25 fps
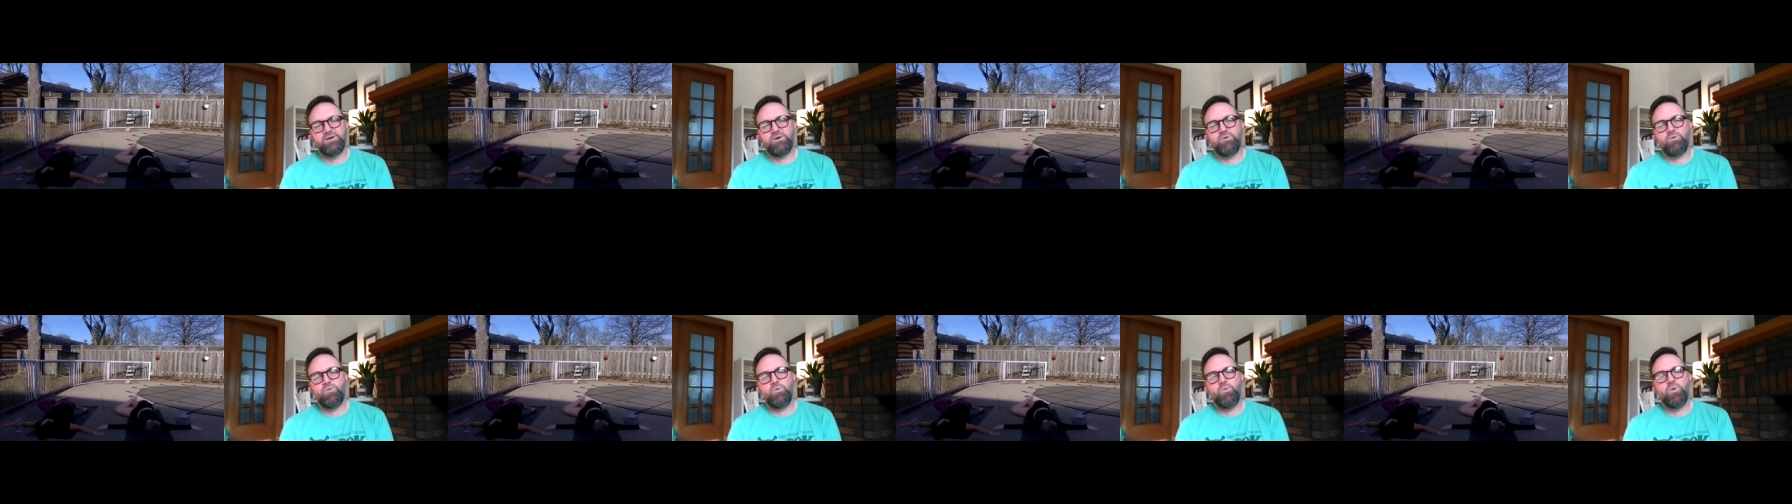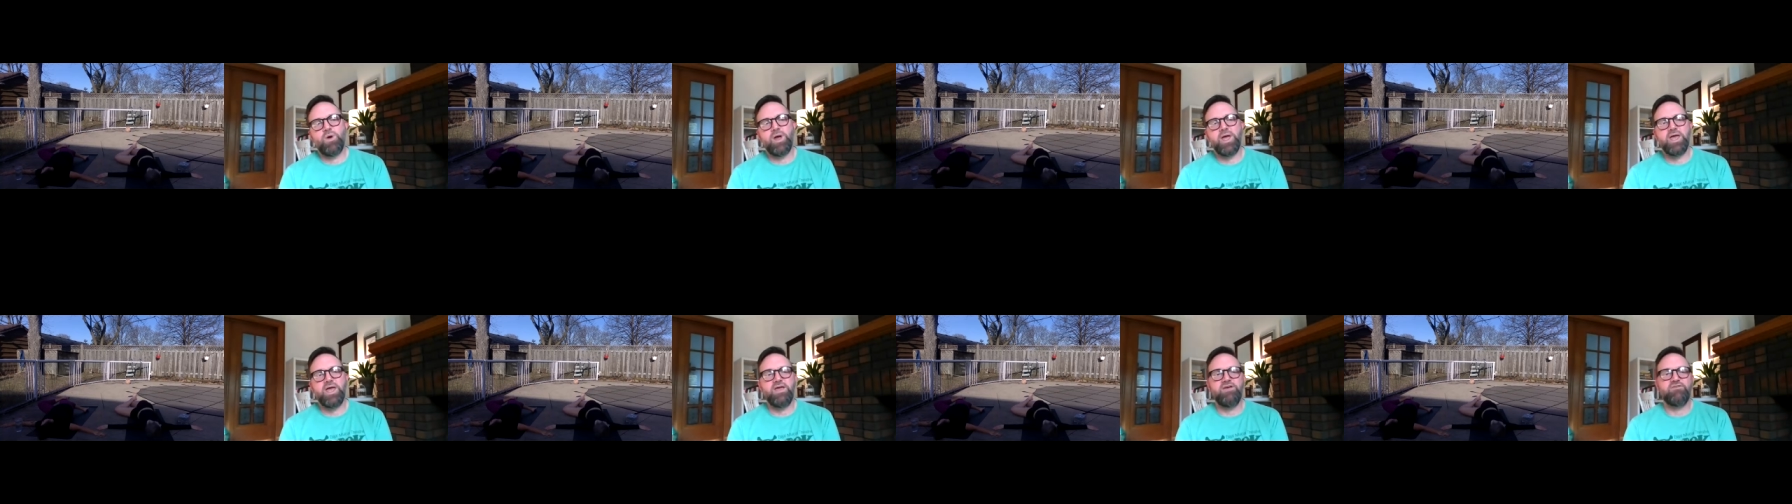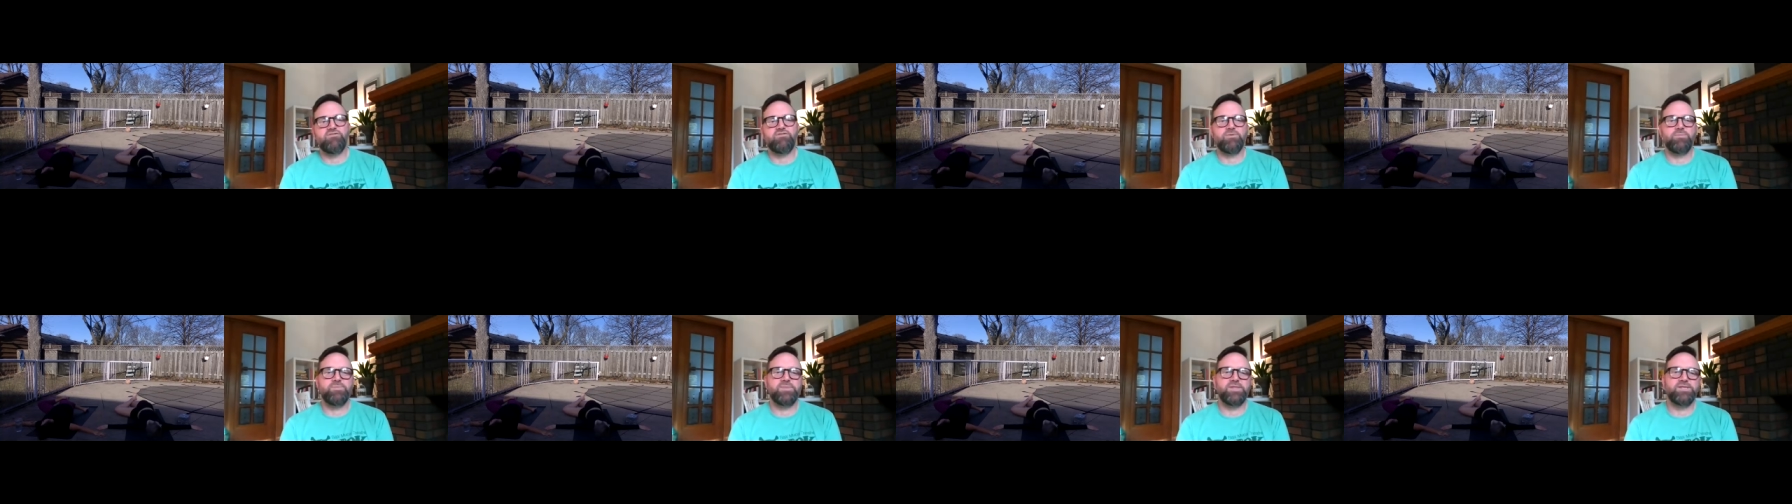
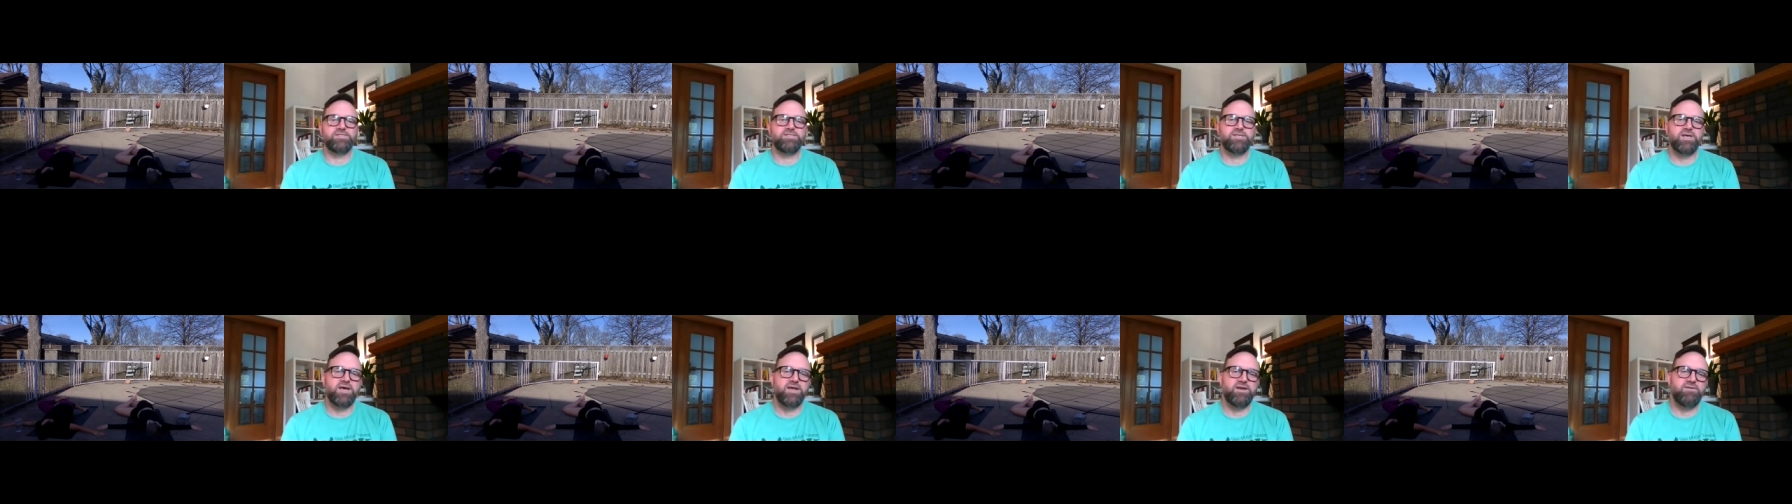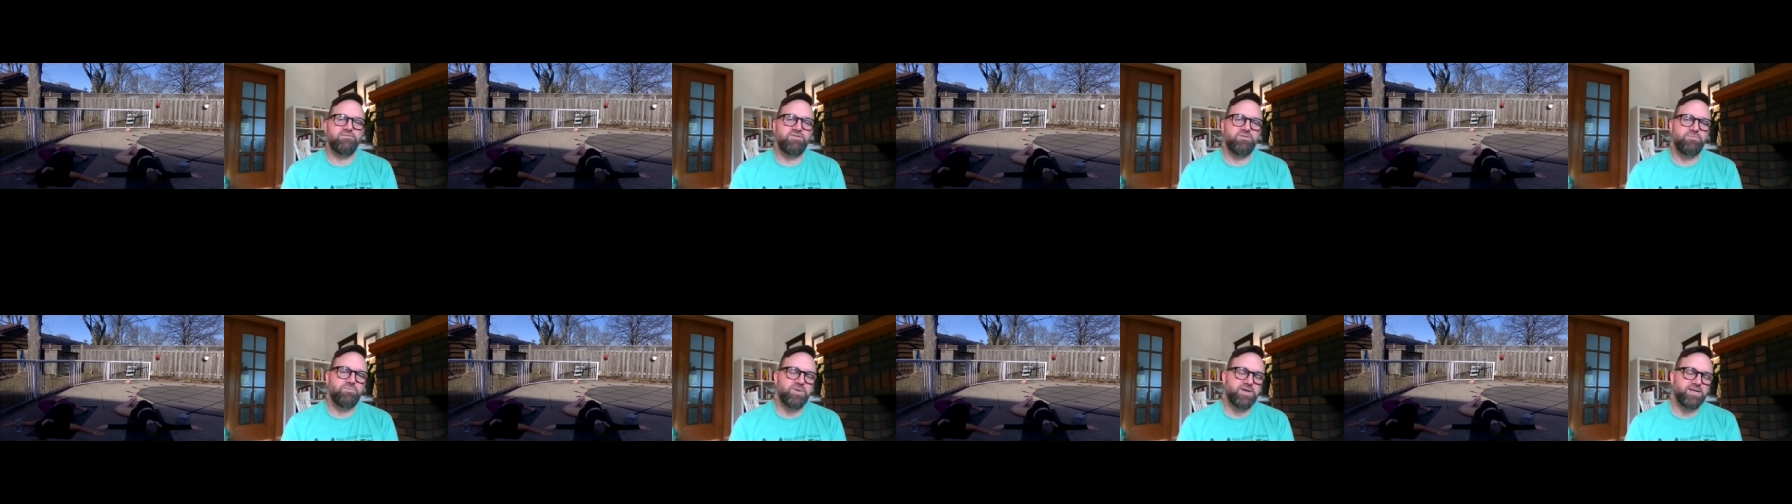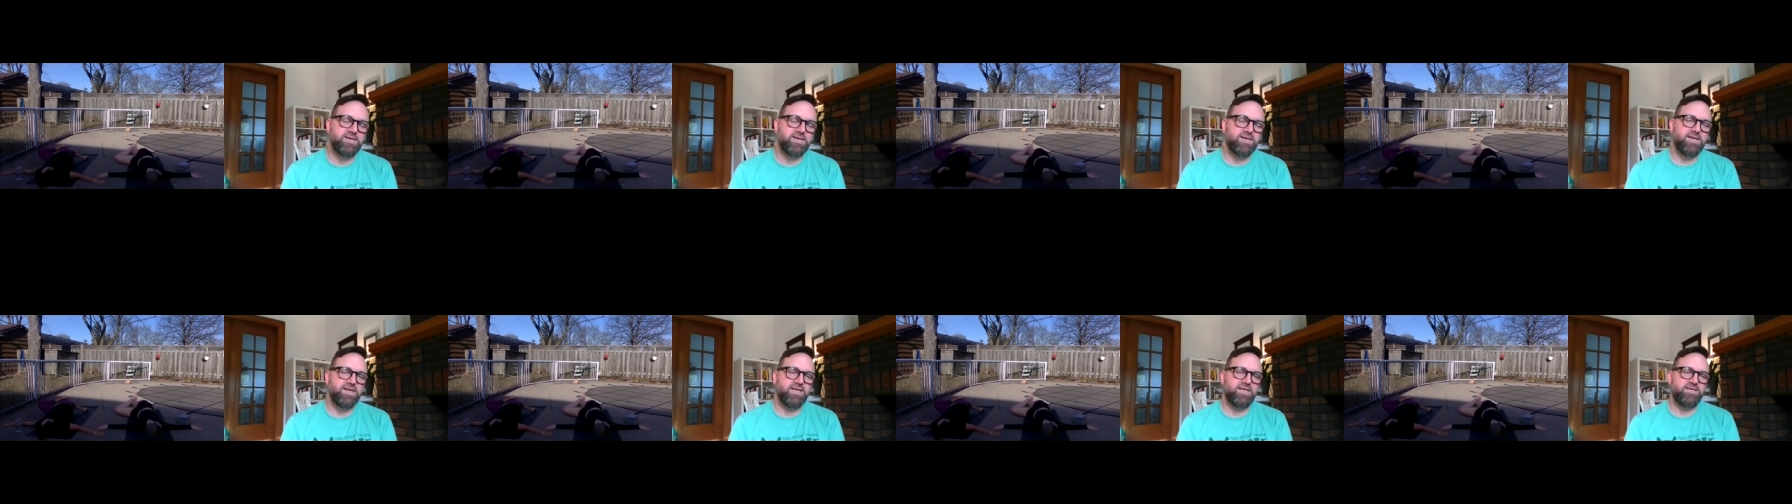away from the side of the
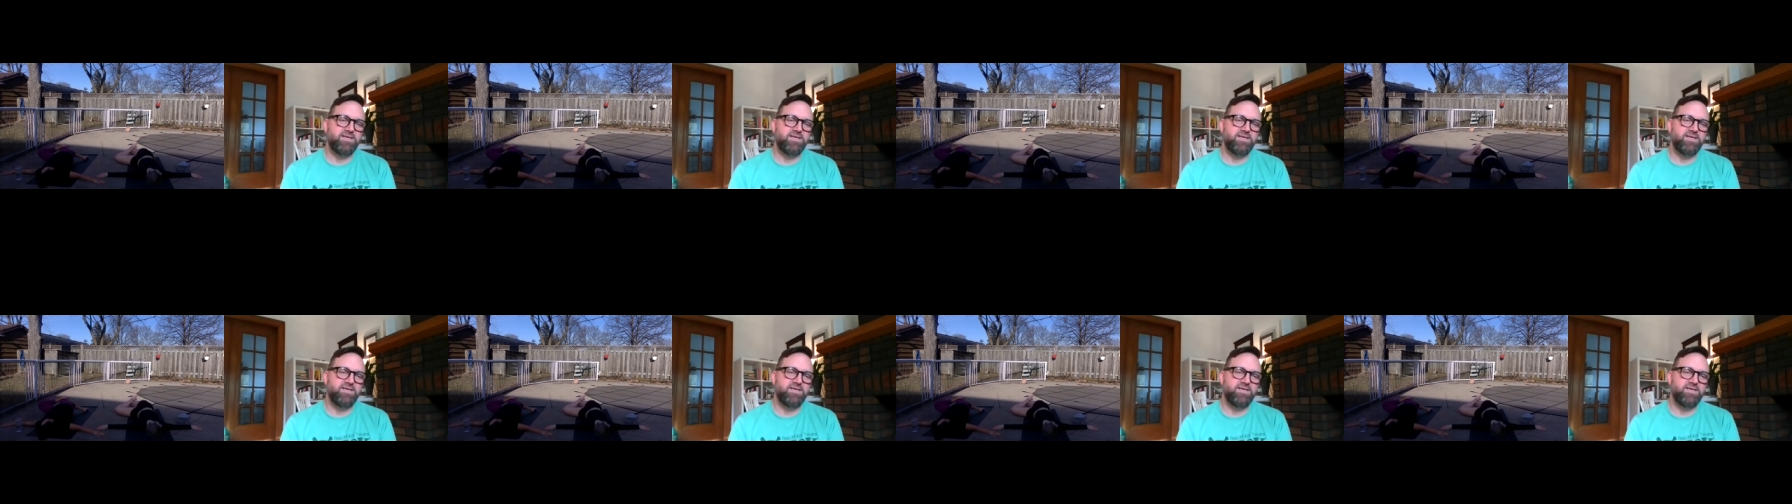bent